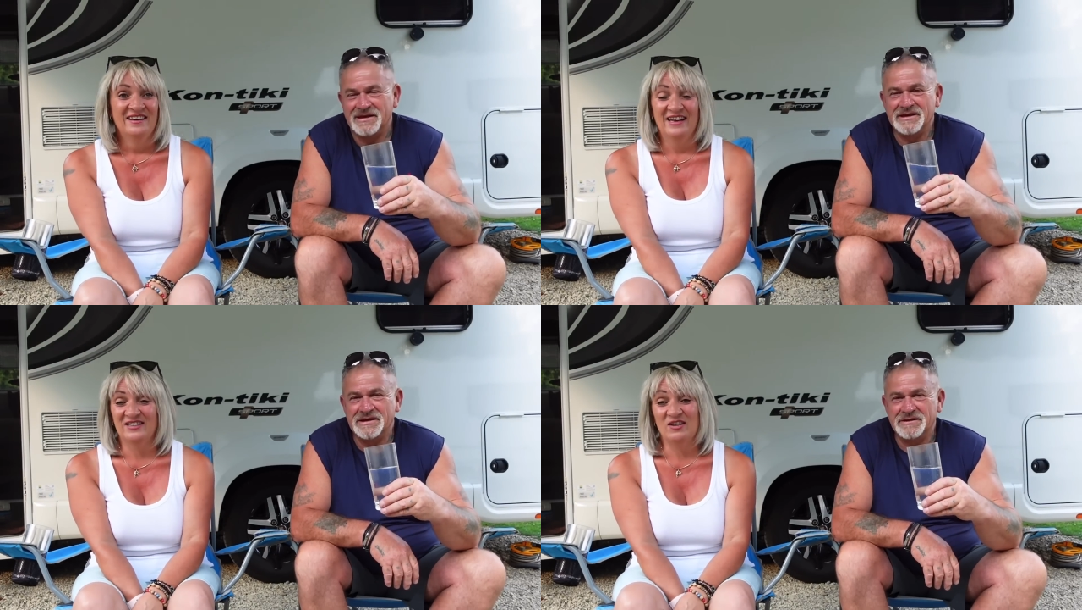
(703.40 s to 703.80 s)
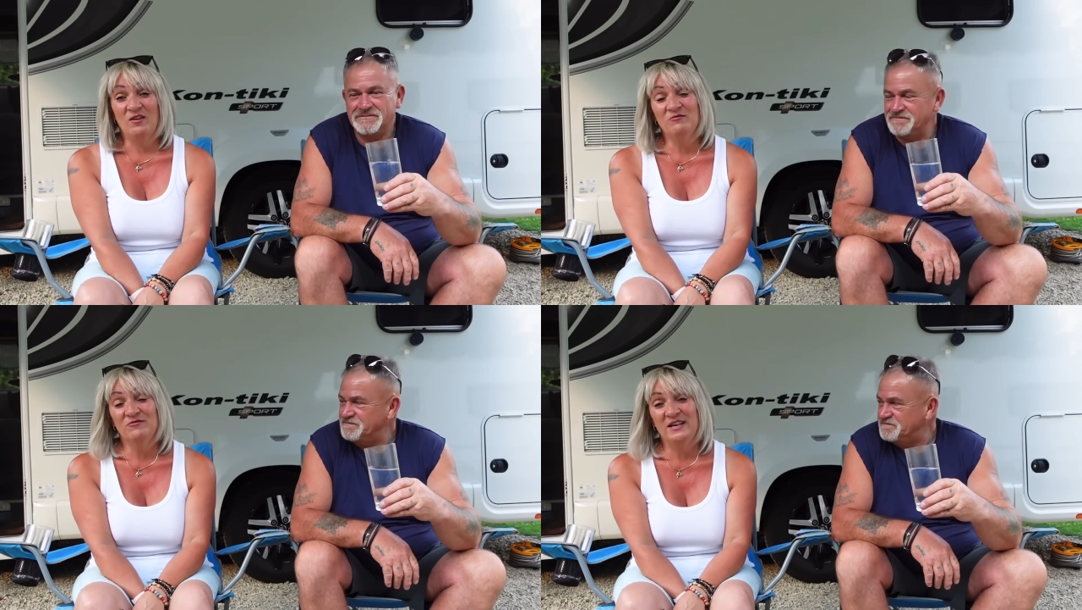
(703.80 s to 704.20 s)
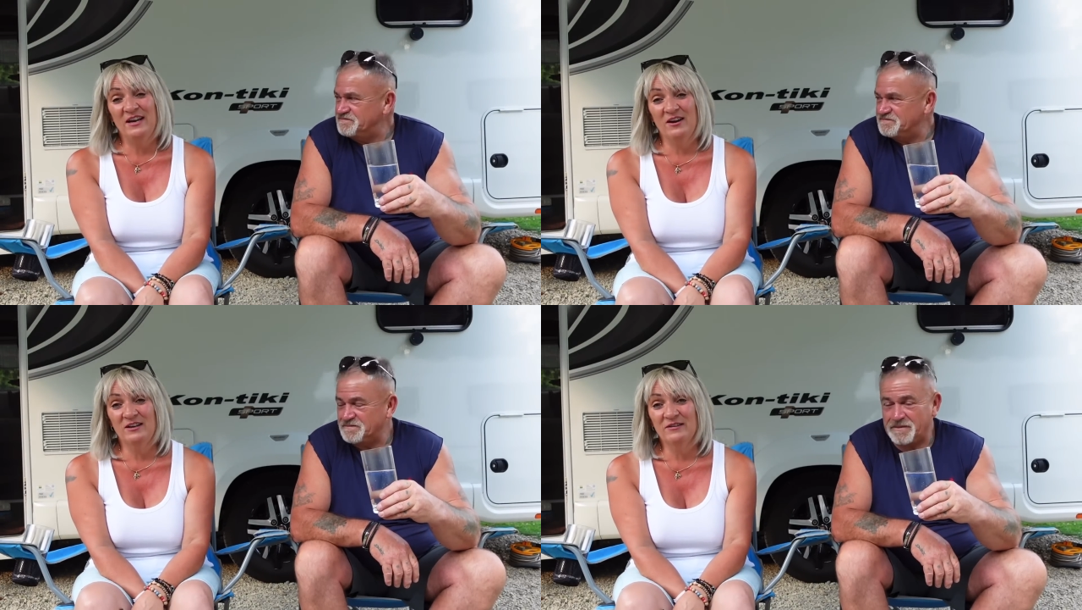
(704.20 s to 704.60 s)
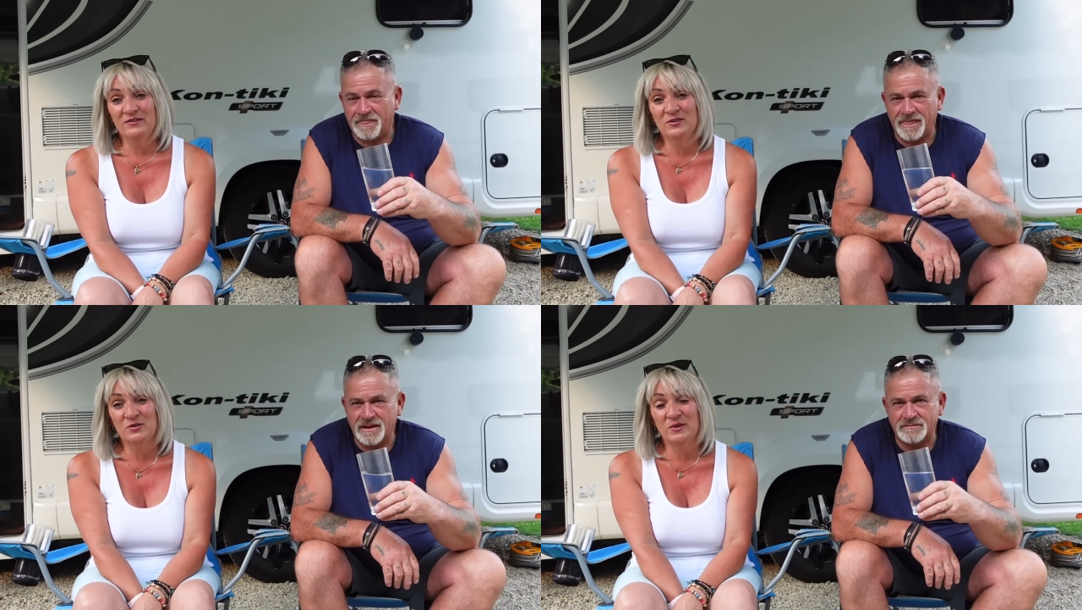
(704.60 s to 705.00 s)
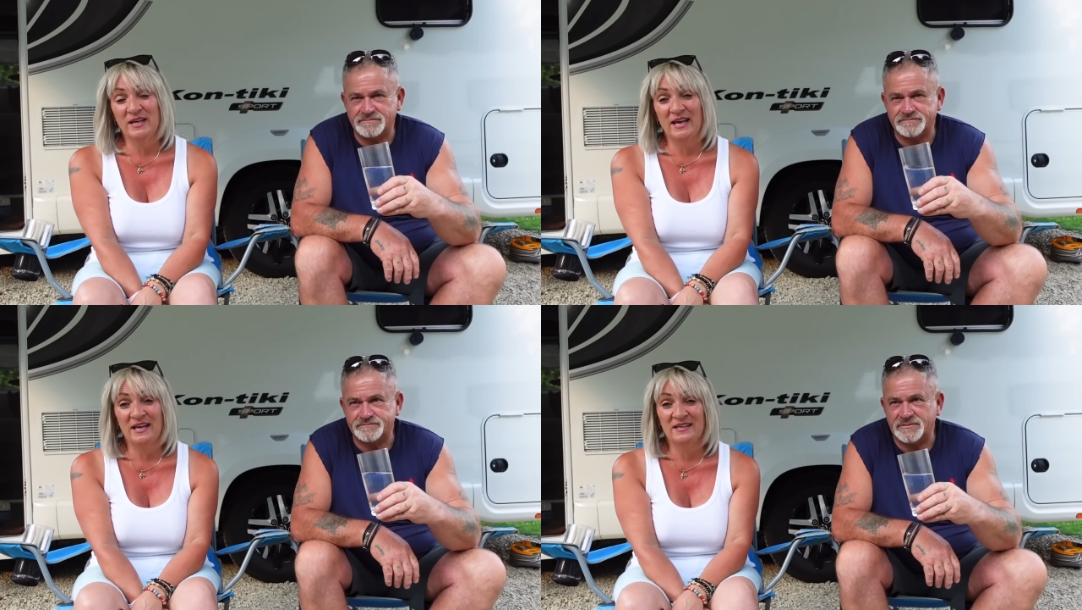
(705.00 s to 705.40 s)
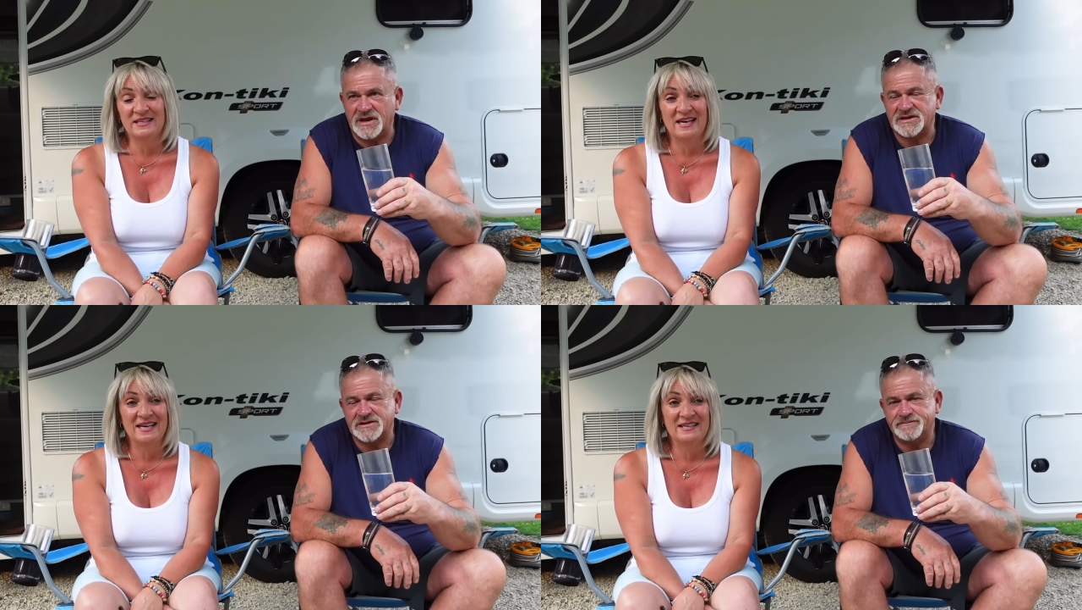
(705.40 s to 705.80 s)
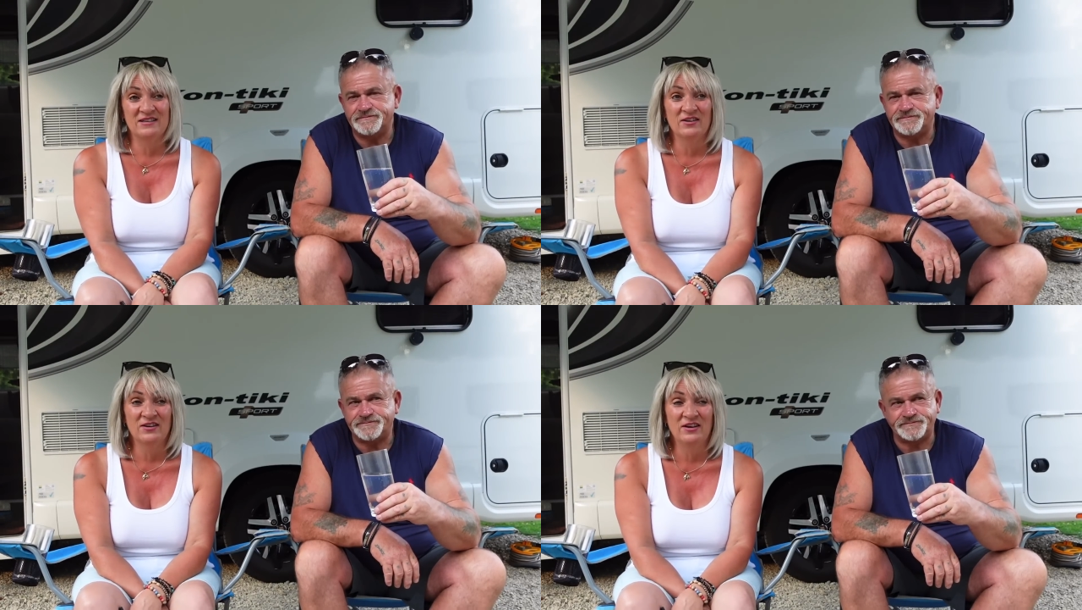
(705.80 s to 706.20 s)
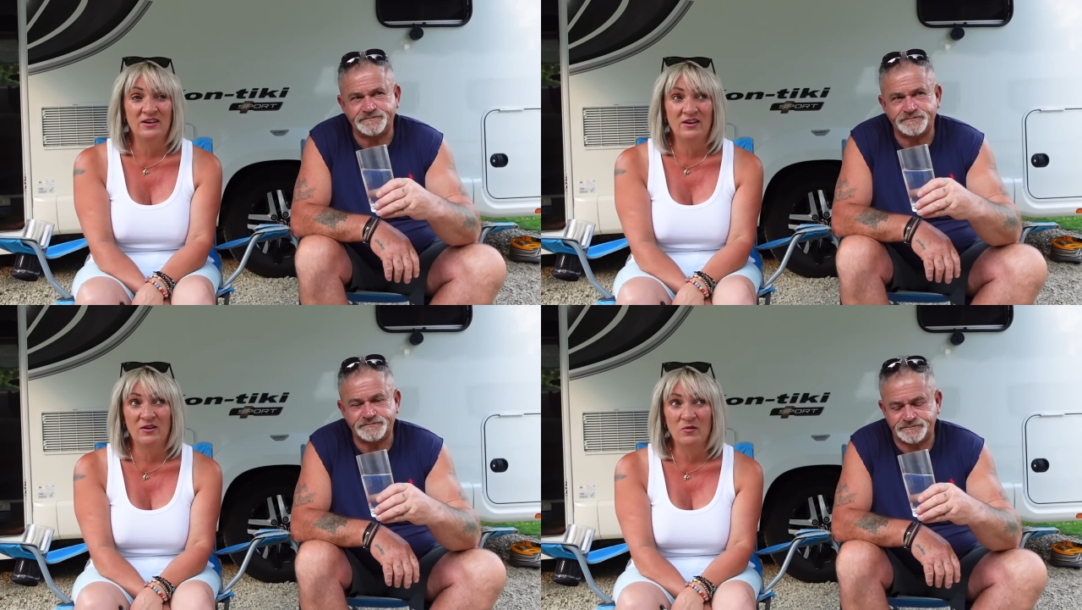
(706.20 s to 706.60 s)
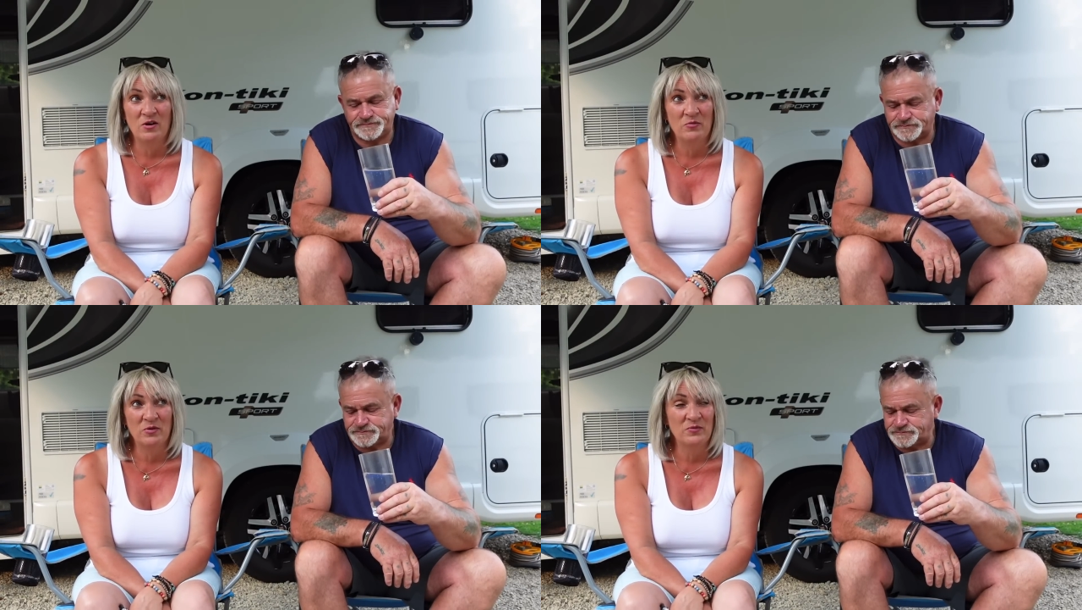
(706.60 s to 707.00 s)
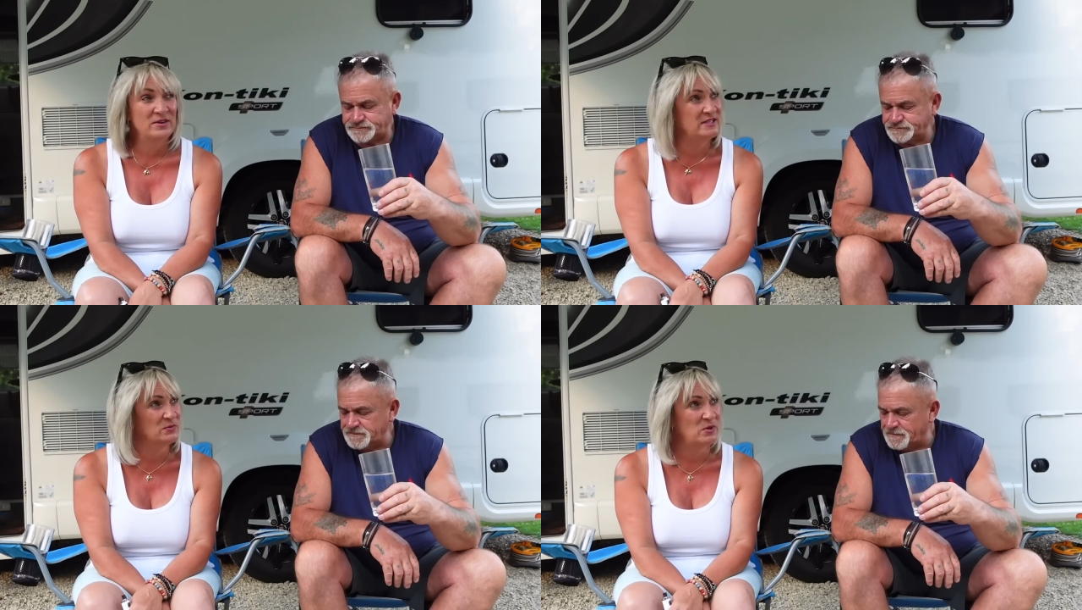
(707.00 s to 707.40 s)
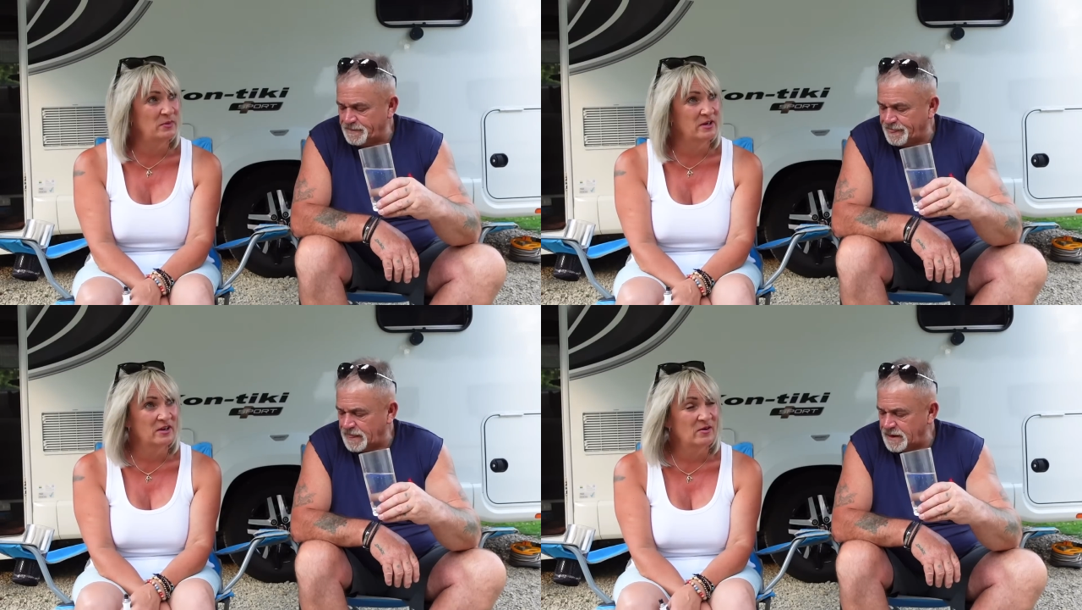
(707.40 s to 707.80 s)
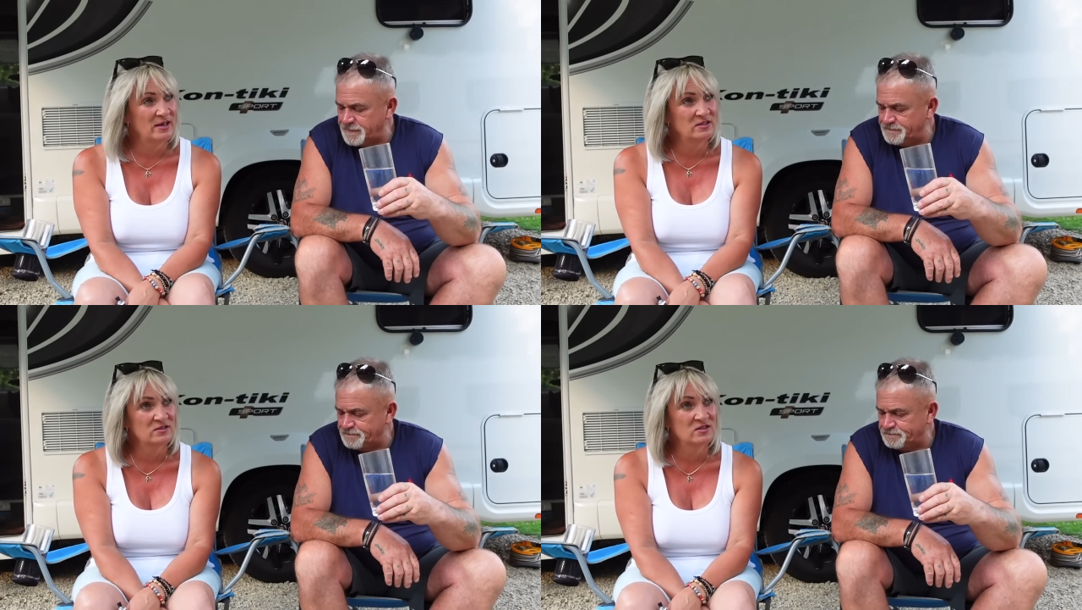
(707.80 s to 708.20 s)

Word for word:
Speaker 1: so I really hope you're having a good weekend. Yes. And, you are. This is probably going to go out on